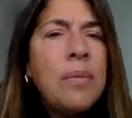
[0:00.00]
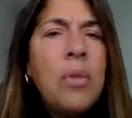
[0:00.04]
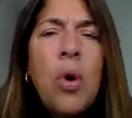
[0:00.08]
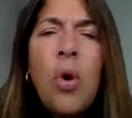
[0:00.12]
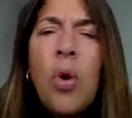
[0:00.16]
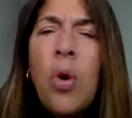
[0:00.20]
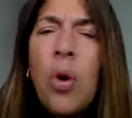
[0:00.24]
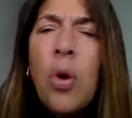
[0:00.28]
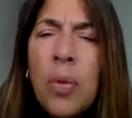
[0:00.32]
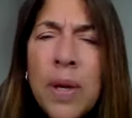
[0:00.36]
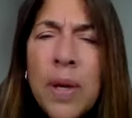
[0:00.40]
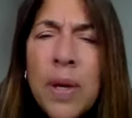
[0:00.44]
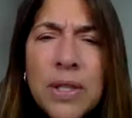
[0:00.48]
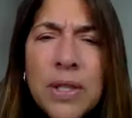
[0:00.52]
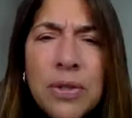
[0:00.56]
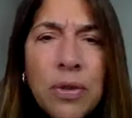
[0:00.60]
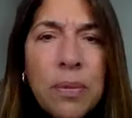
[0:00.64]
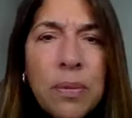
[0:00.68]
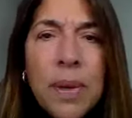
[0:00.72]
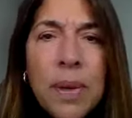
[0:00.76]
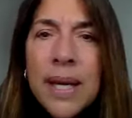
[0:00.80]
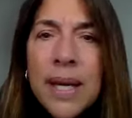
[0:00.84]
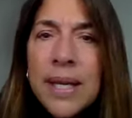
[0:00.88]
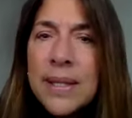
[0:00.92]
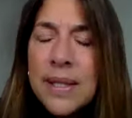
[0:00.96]
always
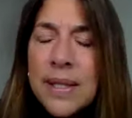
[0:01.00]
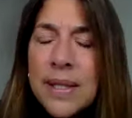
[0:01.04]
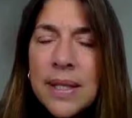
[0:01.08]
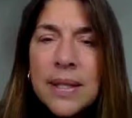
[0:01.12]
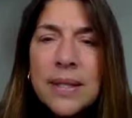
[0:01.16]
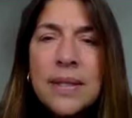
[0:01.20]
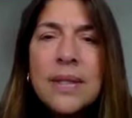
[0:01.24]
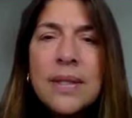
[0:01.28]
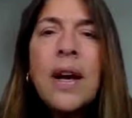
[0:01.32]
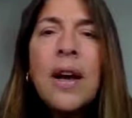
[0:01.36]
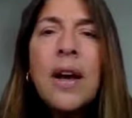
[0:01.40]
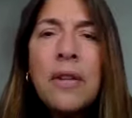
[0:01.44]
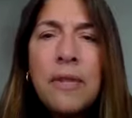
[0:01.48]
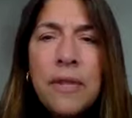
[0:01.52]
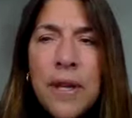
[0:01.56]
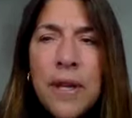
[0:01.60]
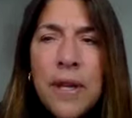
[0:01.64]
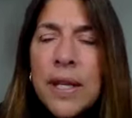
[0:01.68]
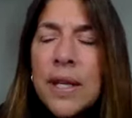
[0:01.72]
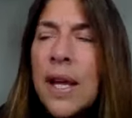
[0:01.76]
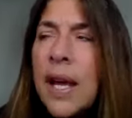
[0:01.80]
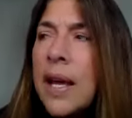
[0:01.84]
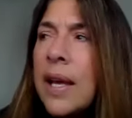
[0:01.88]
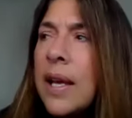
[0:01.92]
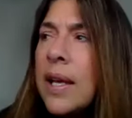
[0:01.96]
reminded of
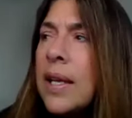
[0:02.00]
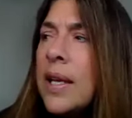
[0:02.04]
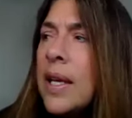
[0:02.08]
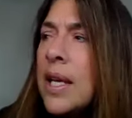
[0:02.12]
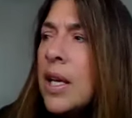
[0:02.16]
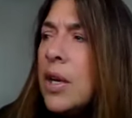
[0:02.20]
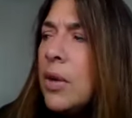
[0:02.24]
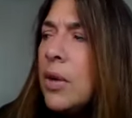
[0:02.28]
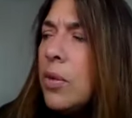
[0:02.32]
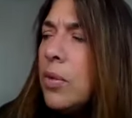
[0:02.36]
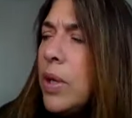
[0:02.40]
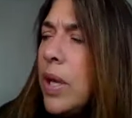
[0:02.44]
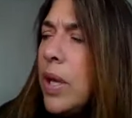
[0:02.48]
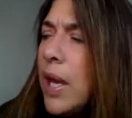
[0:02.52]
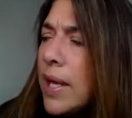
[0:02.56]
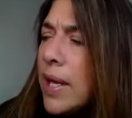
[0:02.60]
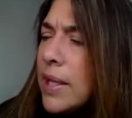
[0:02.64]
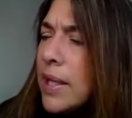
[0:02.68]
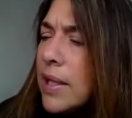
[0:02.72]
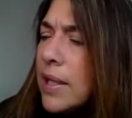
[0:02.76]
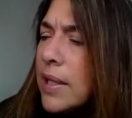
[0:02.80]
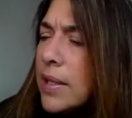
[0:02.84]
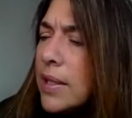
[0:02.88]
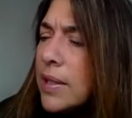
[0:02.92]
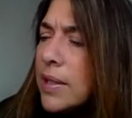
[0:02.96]
it. We had
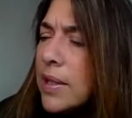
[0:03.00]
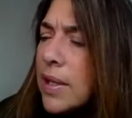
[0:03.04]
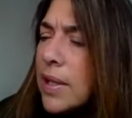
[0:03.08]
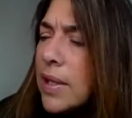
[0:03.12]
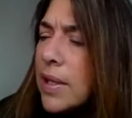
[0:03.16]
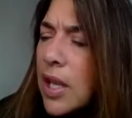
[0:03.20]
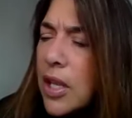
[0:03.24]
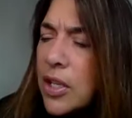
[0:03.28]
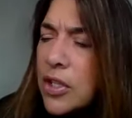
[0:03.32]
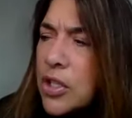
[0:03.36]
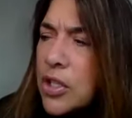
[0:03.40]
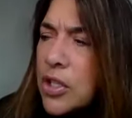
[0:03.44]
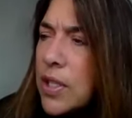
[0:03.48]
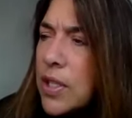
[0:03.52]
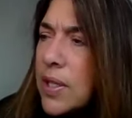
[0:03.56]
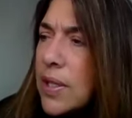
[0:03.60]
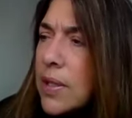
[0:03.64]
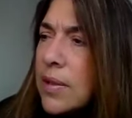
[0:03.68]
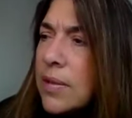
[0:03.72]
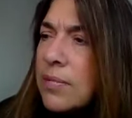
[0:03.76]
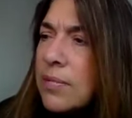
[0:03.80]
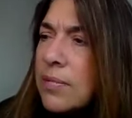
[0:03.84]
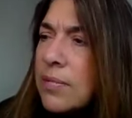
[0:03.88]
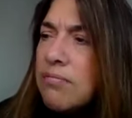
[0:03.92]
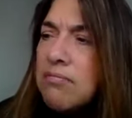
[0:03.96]
a
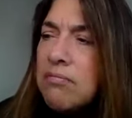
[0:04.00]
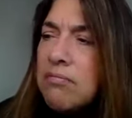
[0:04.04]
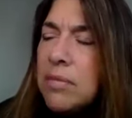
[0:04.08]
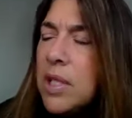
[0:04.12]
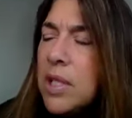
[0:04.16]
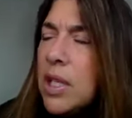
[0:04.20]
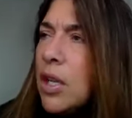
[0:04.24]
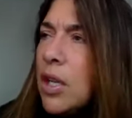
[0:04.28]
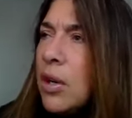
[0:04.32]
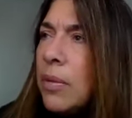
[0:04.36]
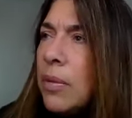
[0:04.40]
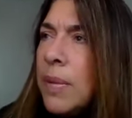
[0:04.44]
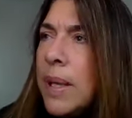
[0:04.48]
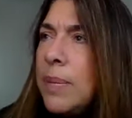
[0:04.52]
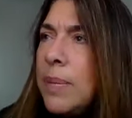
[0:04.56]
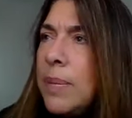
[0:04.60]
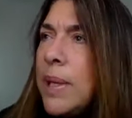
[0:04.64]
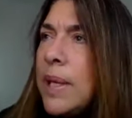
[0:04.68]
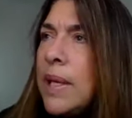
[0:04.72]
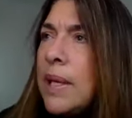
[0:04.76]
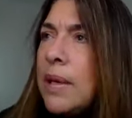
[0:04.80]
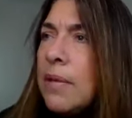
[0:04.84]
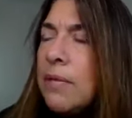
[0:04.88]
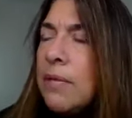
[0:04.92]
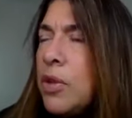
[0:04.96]
luncheon,
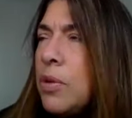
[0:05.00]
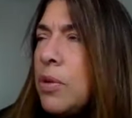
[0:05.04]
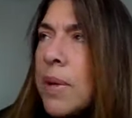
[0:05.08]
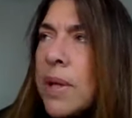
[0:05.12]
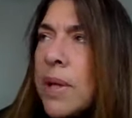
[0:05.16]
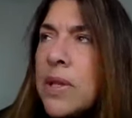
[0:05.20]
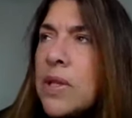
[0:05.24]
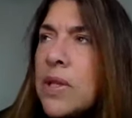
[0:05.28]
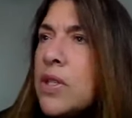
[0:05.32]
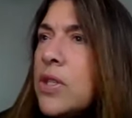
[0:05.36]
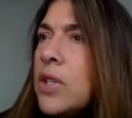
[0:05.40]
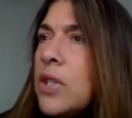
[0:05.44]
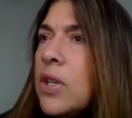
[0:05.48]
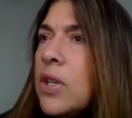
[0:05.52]
maybe a few months